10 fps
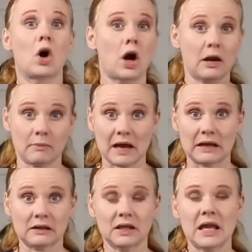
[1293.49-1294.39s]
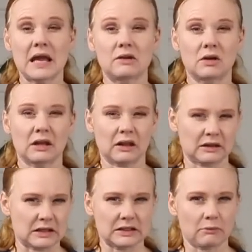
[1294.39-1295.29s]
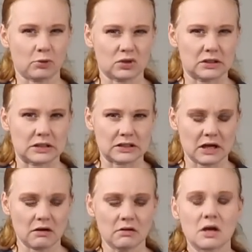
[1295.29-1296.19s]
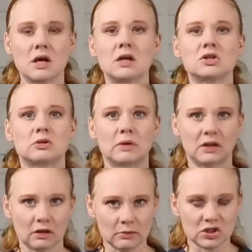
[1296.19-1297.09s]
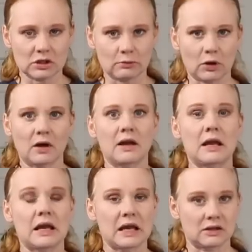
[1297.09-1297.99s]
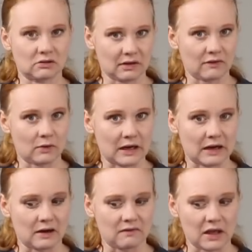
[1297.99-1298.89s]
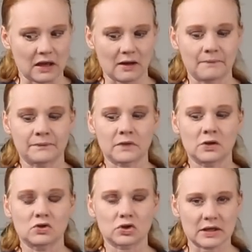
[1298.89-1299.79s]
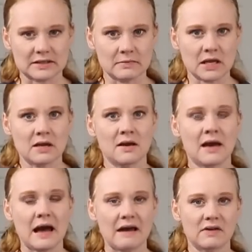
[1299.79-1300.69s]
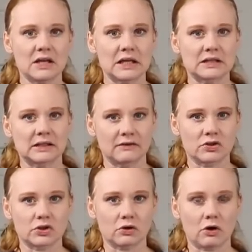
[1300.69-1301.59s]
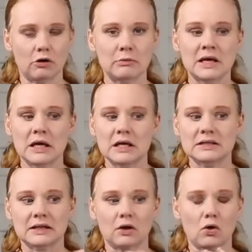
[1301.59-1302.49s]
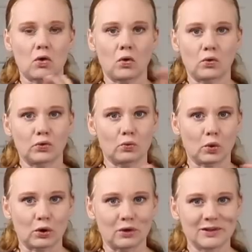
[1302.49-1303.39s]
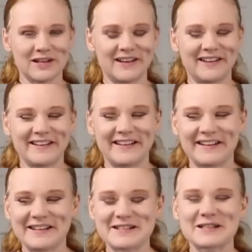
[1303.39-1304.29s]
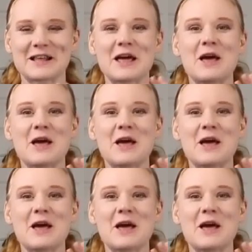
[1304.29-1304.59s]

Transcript: automatically and you get like that 10% discount. So it'll be a little bit cheaper and you'll never run out of ink. Trust me, having ink delivered to your home, it's like a whole new world. It is